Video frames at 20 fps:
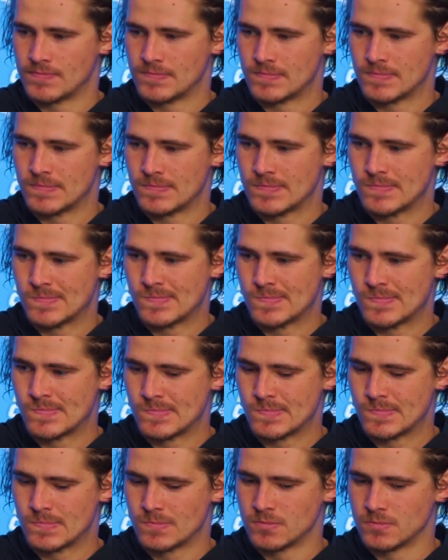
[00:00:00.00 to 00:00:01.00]
obviously the
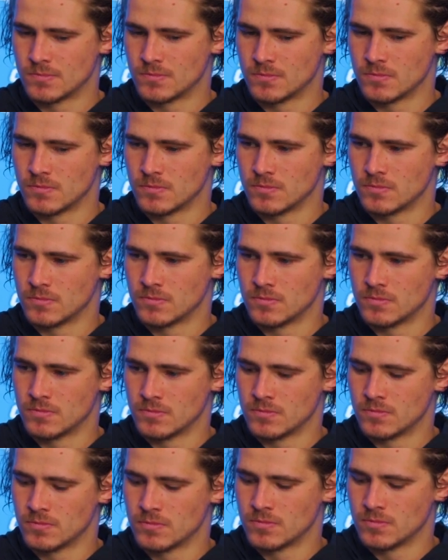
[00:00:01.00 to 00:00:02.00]
team made several moves
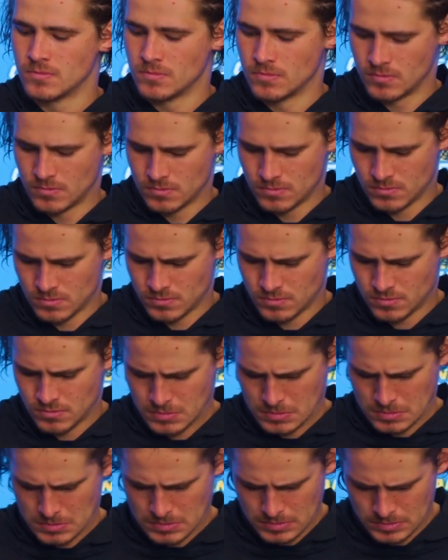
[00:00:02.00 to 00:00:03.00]
to bolster the
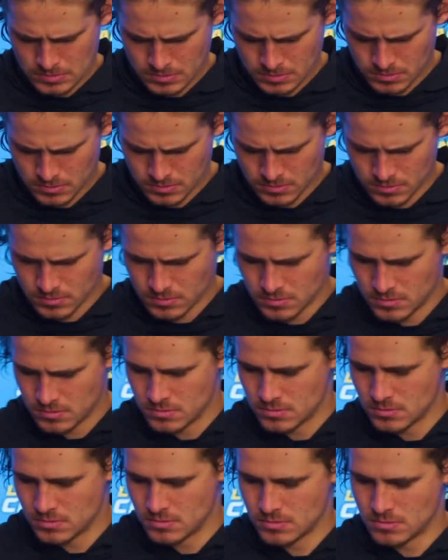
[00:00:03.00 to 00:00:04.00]
roster. So how
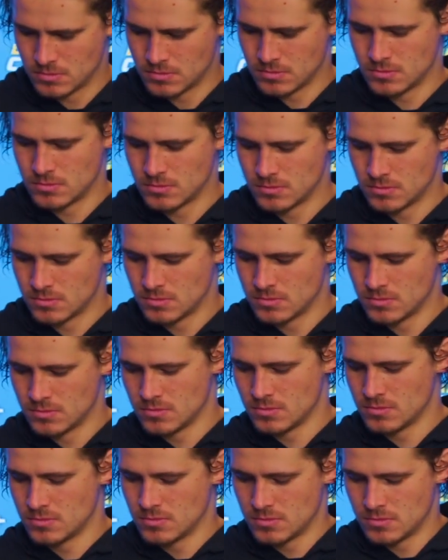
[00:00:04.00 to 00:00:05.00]
frustrating is at this point
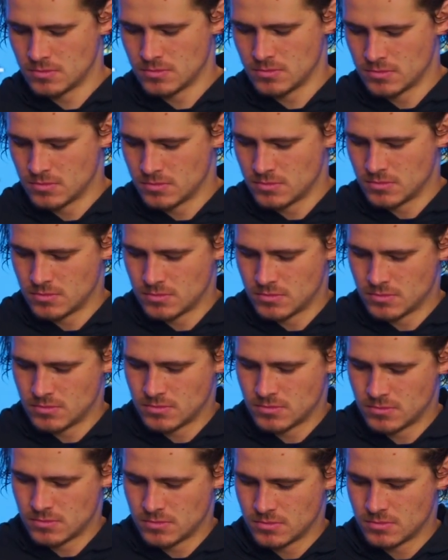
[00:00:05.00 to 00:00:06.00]
um, for the
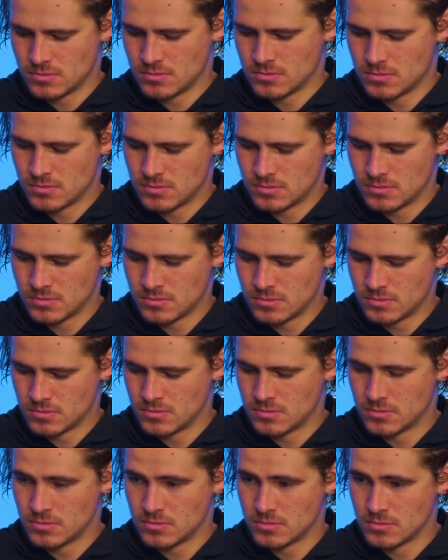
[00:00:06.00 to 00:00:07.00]
Chiefs to now go ahead and a
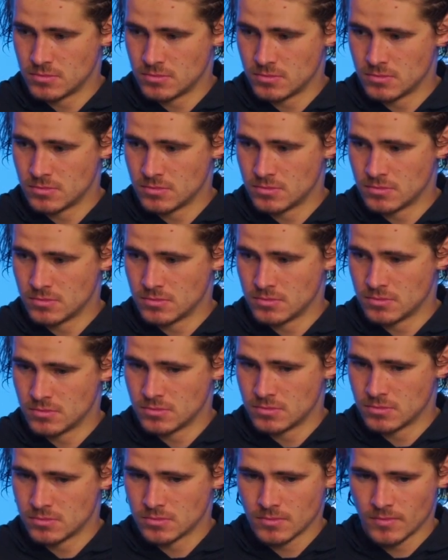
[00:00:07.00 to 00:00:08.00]
three-game lead in
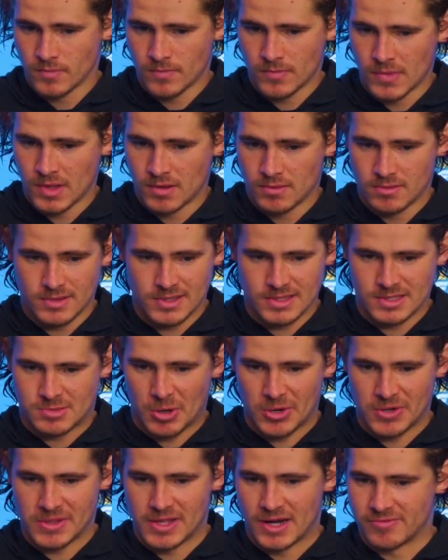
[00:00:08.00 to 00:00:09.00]
the division? it's
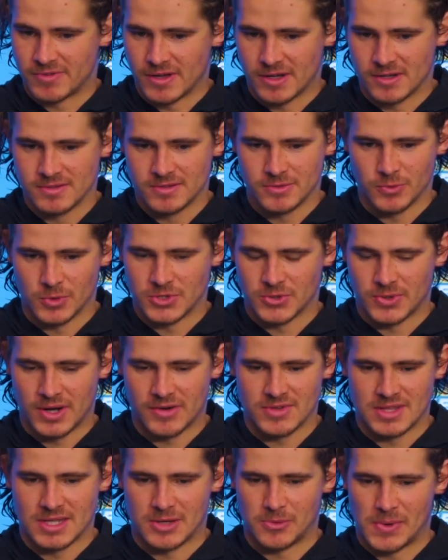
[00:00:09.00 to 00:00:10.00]
part of the NFL. We're doing
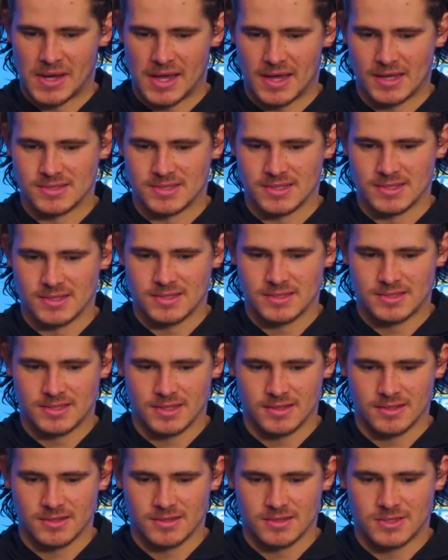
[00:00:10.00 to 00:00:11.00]
everything we can to
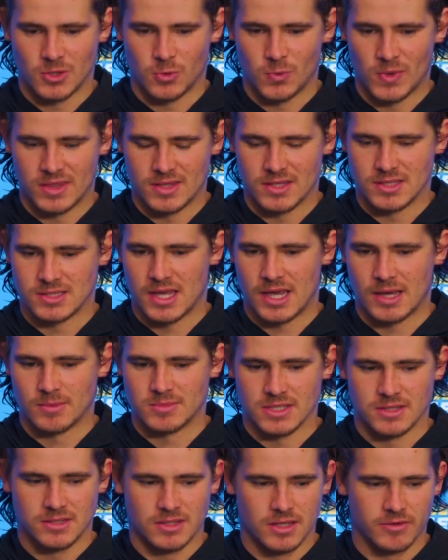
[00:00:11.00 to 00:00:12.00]
to, to win these
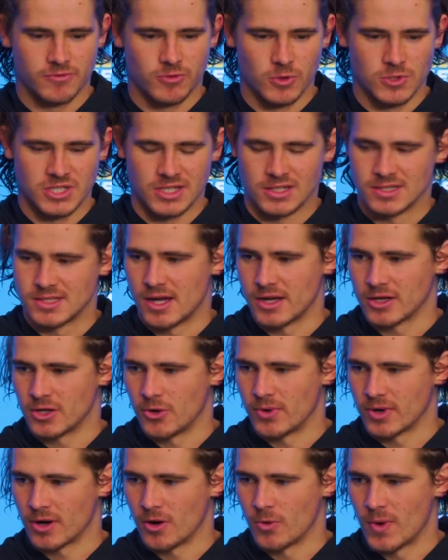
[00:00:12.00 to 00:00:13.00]
games, and unfortunately, it's not
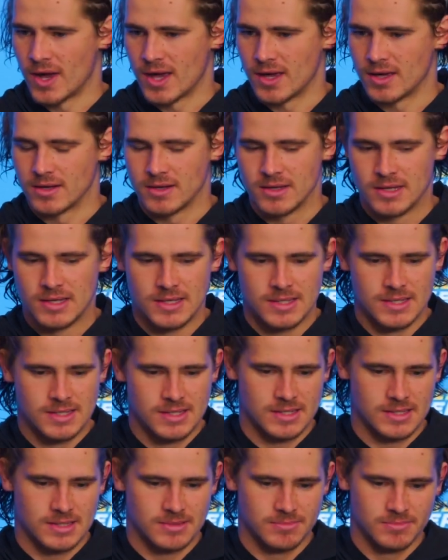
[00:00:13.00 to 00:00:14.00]
going our way. And
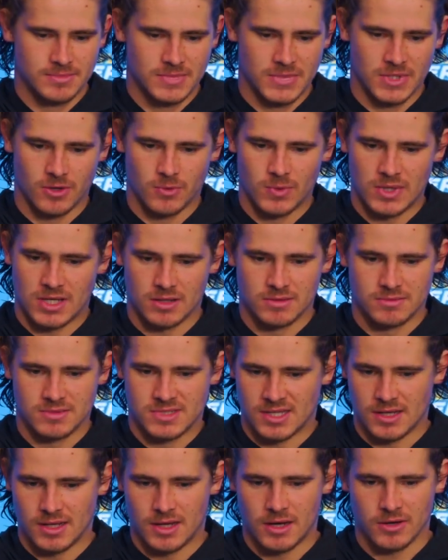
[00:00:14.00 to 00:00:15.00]
um, you know, we
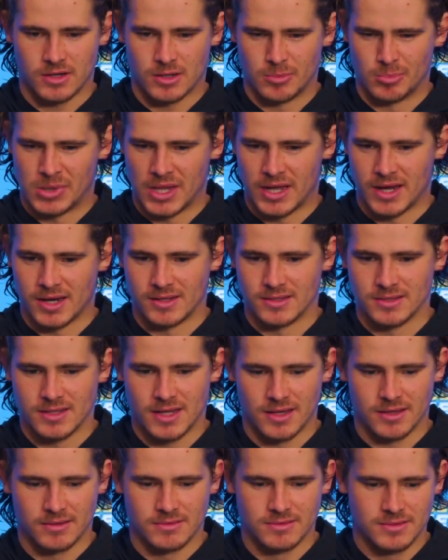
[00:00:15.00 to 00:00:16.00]
could sit here and complain and,
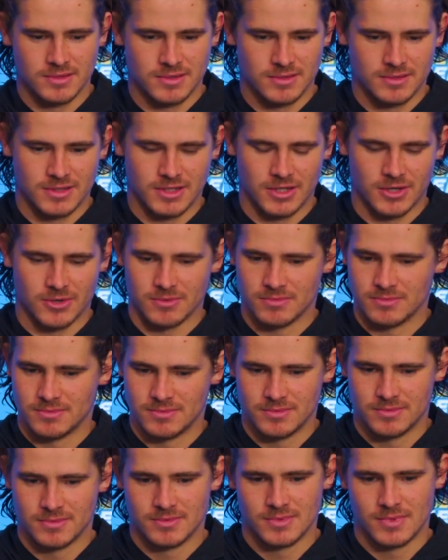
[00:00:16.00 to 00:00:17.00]
and you know
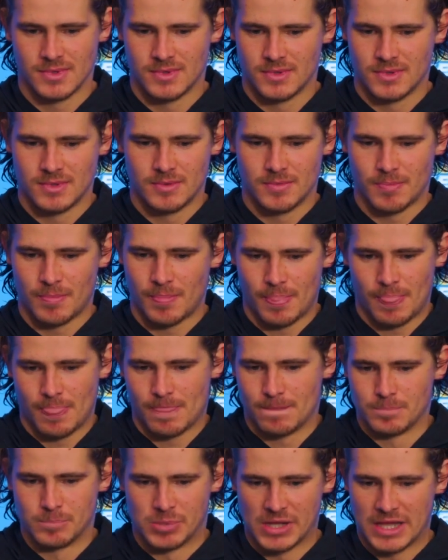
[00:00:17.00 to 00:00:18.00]

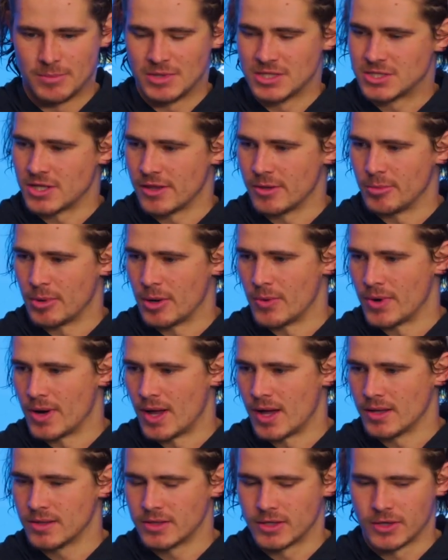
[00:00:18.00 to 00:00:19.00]
blame each other, but we're
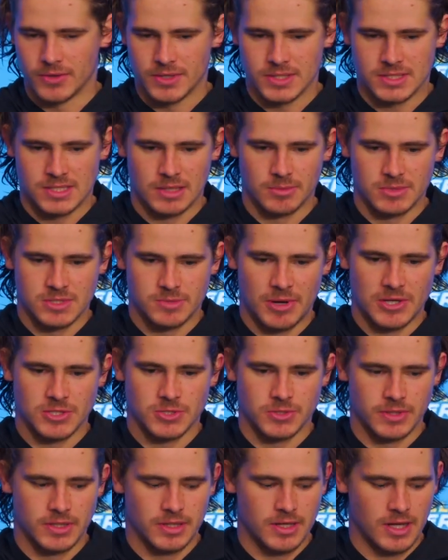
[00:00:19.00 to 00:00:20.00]
not. You know, this team is
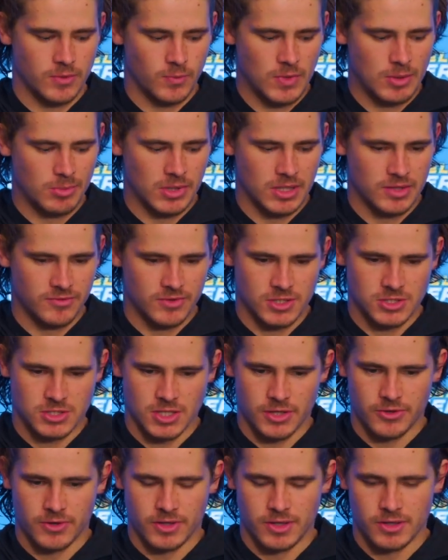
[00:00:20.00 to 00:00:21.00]
special, and, and we believe in
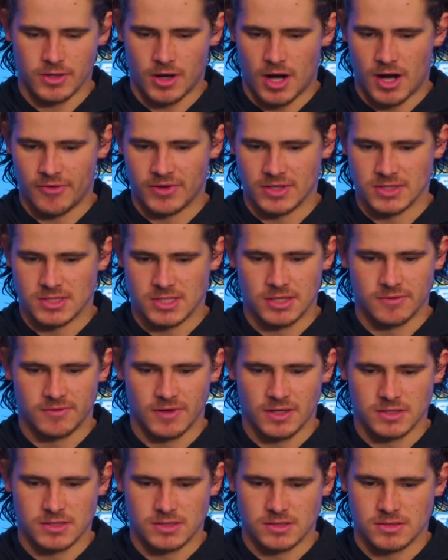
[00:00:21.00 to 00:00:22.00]
each other. And offense,
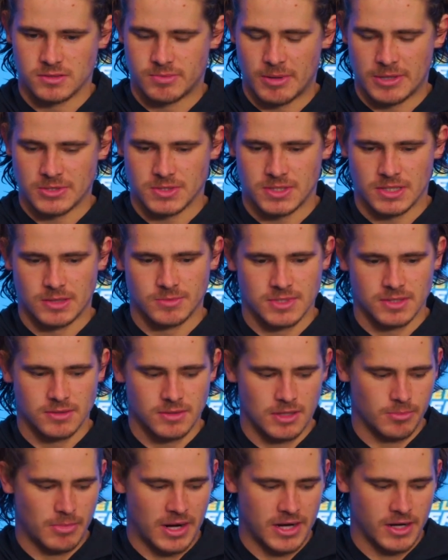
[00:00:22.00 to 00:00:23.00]
defense, and special teams,
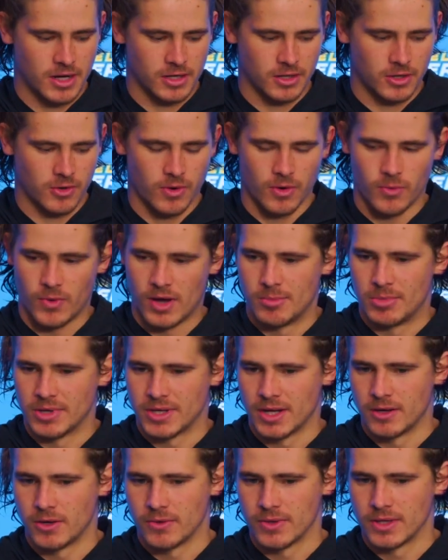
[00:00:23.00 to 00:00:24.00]
it, it might not go our way,
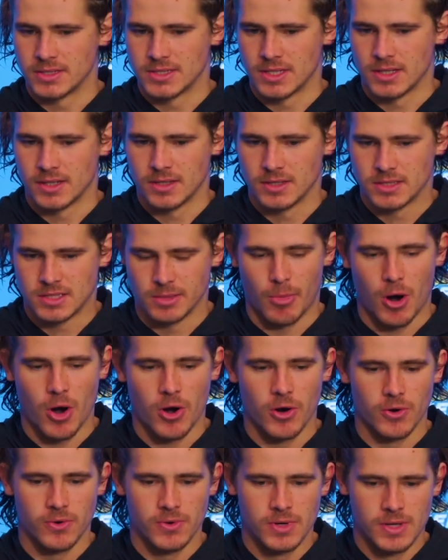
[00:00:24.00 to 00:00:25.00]
but I know that uh,
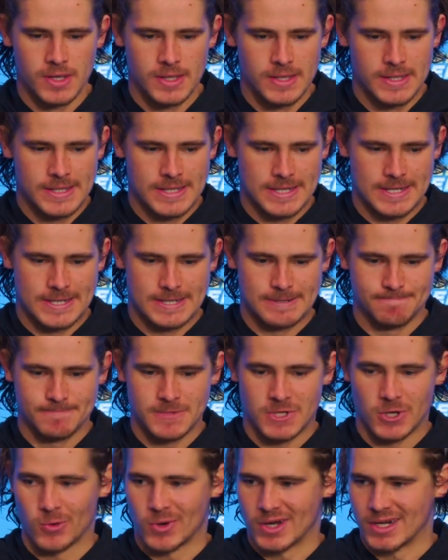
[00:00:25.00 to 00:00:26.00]
tomorrow, um,
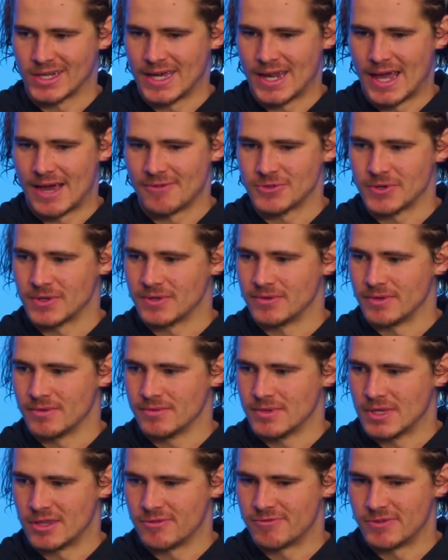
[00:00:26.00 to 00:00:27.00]
you know, we're going to get after it
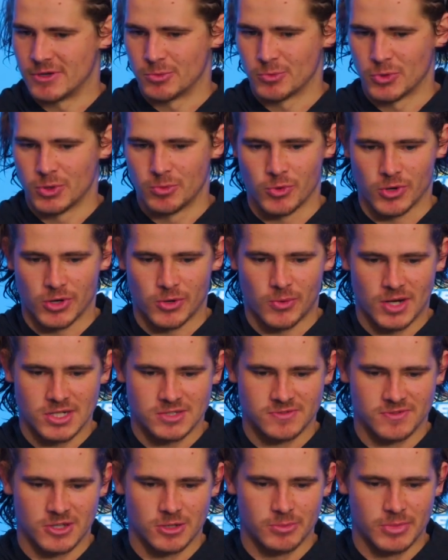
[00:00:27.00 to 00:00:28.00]
in, in, the film room. We're going to
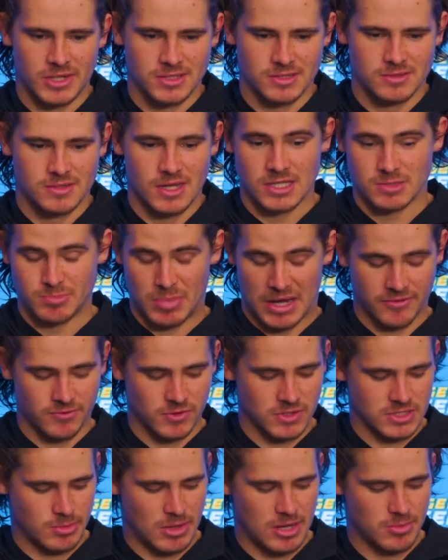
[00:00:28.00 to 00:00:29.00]
watch film, and as, as
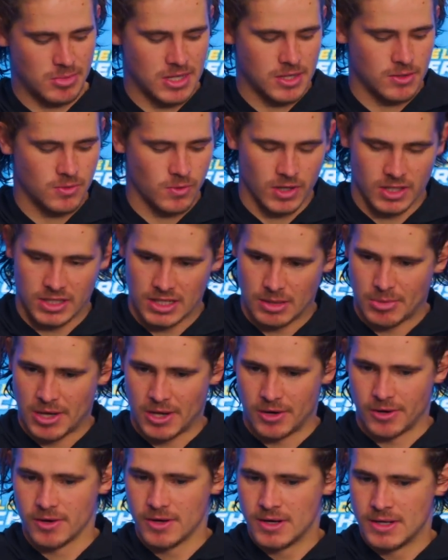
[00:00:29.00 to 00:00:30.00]
painful as it may be, we're going to get
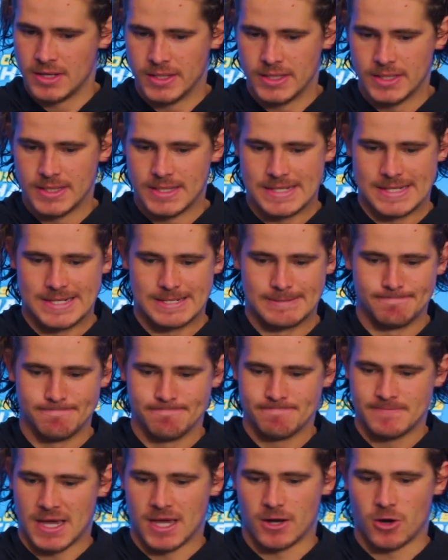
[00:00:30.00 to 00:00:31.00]
better. Um,
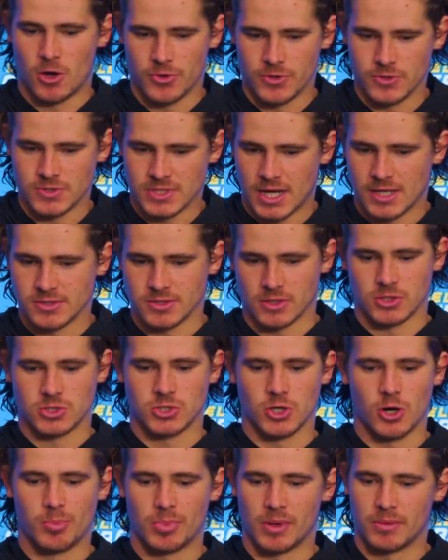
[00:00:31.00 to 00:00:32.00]
and all those guys are going to
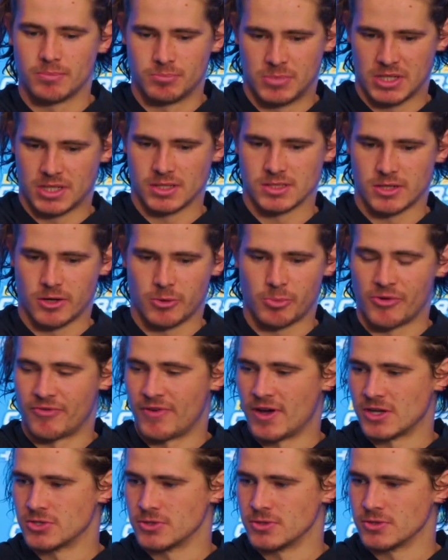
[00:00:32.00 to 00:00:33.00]
show up because they're
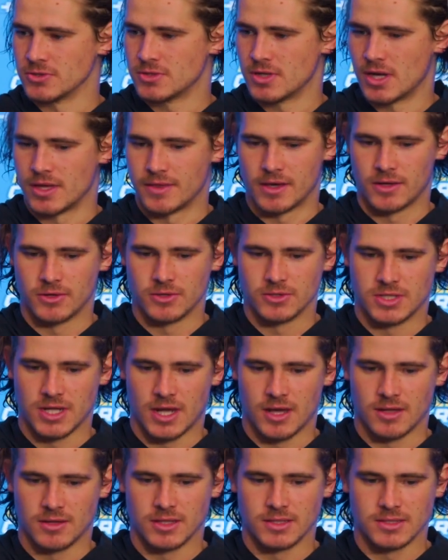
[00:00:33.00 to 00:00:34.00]
professionals and they
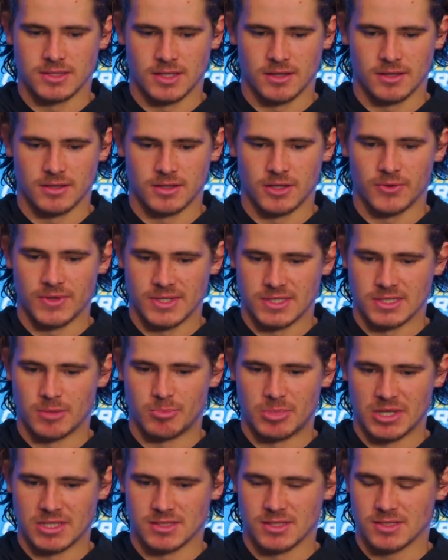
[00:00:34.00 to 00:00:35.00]
understand that uh, you know this is a
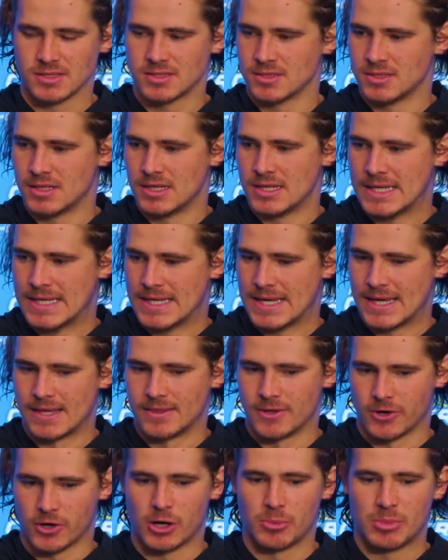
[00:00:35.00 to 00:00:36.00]
business,
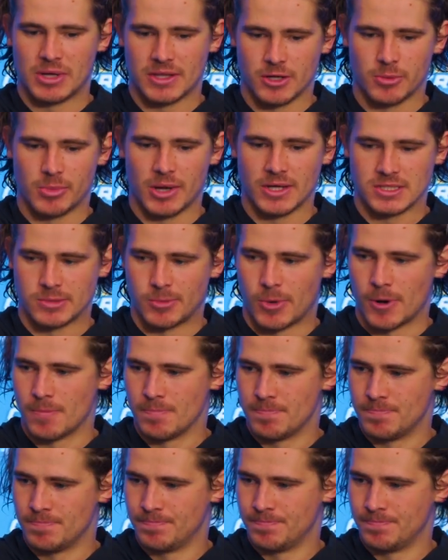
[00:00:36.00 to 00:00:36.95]
and they're going to be at their best tomorrow